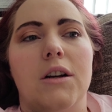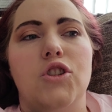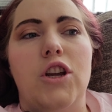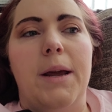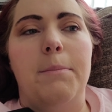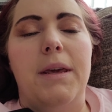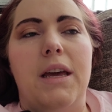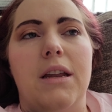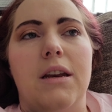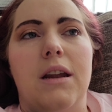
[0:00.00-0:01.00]
a
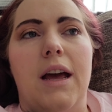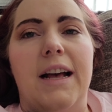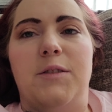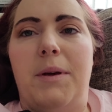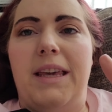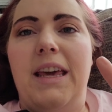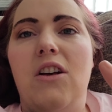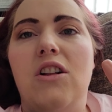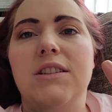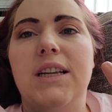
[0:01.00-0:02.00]
champion has been
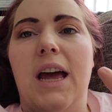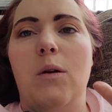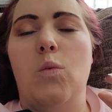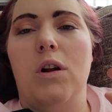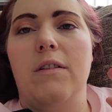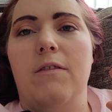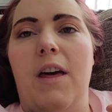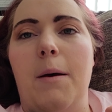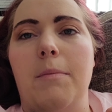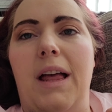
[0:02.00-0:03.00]
killed and one of
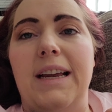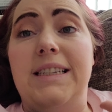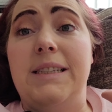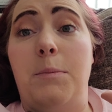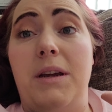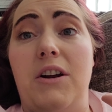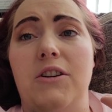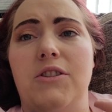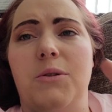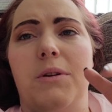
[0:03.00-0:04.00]
them like
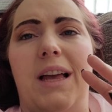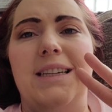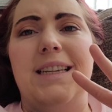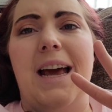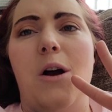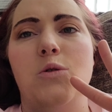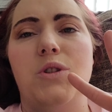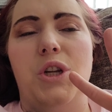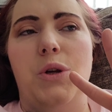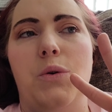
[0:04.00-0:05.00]
disappeared. So we're like down
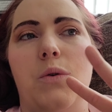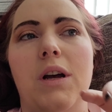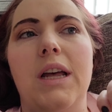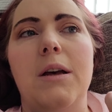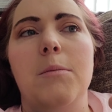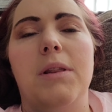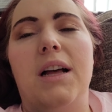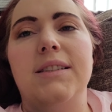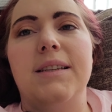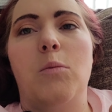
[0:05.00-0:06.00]
two
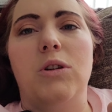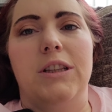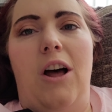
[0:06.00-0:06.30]
plus someone